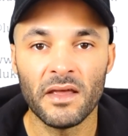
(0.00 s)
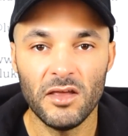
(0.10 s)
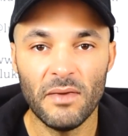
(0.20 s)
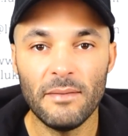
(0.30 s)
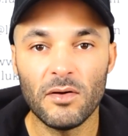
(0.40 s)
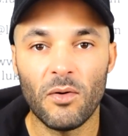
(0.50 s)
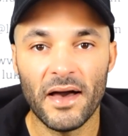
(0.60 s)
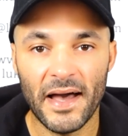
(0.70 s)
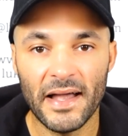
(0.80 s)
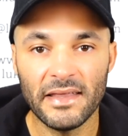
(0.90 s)
You may be
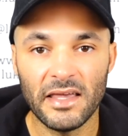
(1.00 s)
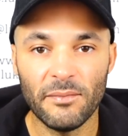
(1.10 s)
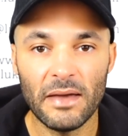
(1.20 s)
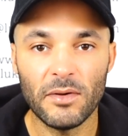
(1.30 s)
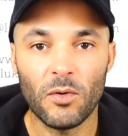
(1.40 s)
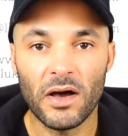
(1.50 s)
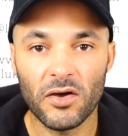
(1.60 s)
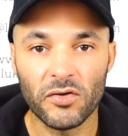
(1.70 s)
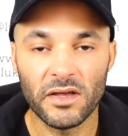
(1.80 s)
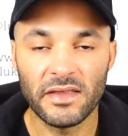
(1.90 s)
quite handy, you may be quite
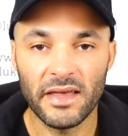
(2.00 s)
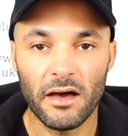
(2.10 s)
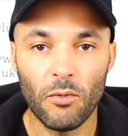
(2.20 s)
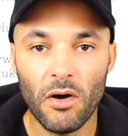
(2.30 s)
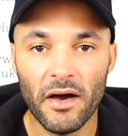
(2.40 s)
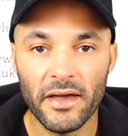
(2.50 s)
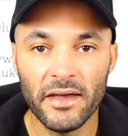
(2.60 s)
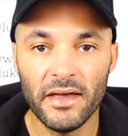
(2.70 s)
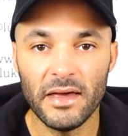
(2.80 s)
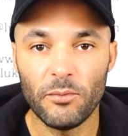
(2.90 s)
good at DIY,
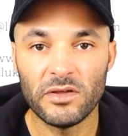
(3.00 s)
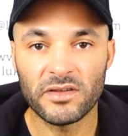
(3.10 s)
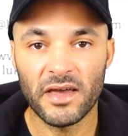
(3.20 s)
in which